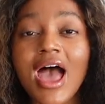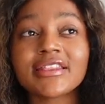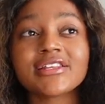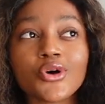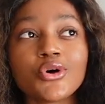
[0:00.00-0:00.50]

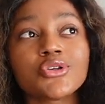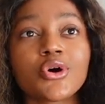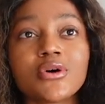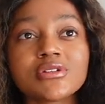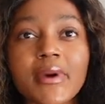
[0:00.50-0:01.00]
And this also
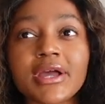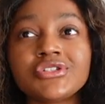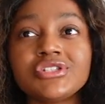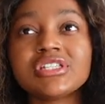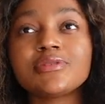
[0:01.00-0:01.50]
goes back
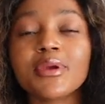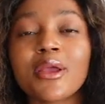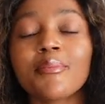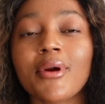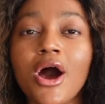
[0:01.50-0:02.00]
to just
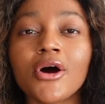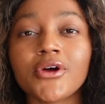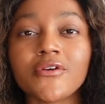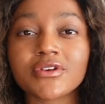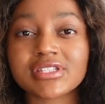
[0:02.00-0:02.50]
being proud
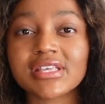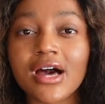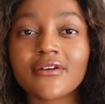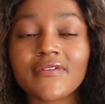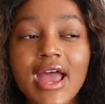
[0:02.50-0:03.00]
of
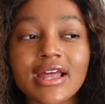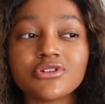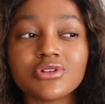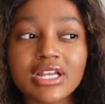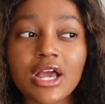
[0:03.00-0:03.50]
yourself
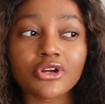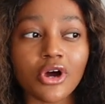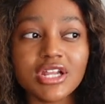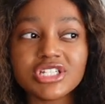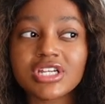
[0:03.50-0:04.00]
and really
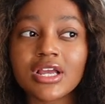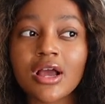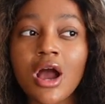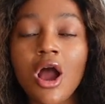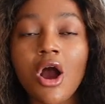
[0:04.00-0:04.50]

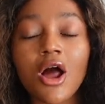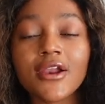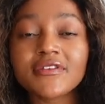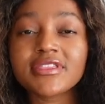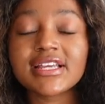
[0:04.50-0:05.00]
acknowledging all
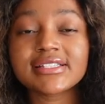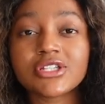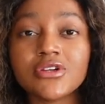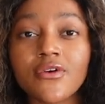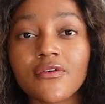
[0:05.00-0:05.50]
of the things
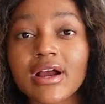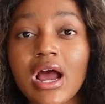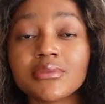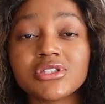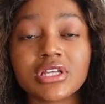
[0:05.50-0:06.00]
that you've
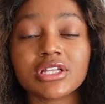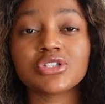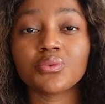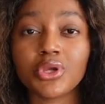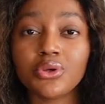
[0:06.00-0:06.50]
overcome to get
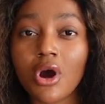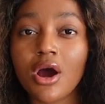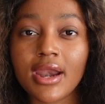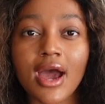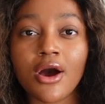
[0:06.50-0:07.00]
to where you
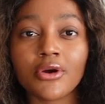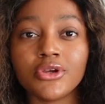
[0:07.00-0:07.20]
are now.